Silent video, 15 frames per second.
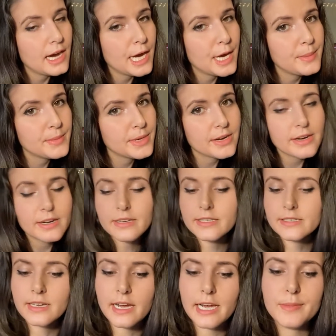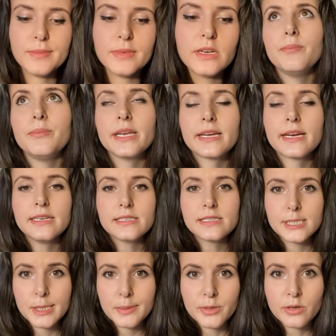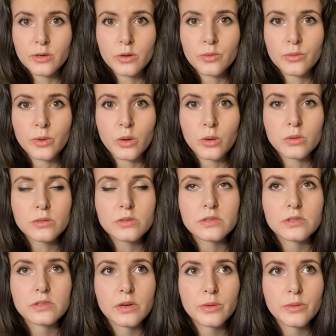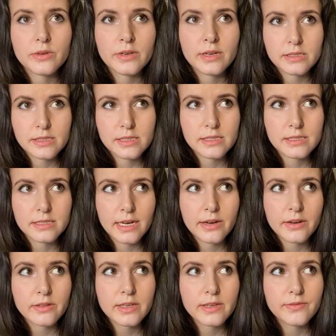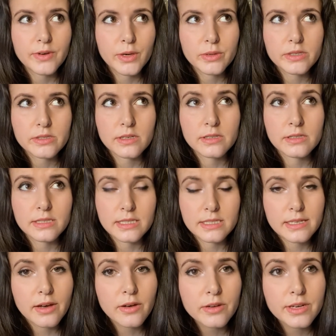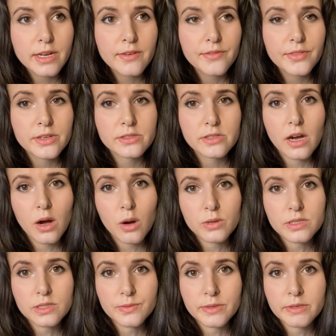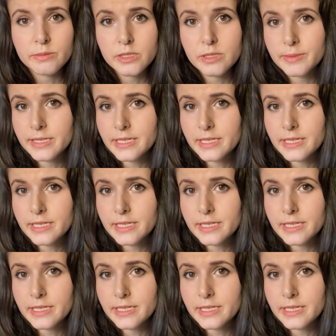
I am here at a good time. Because typical roles don't necessarily focus on detail enough, there's always room to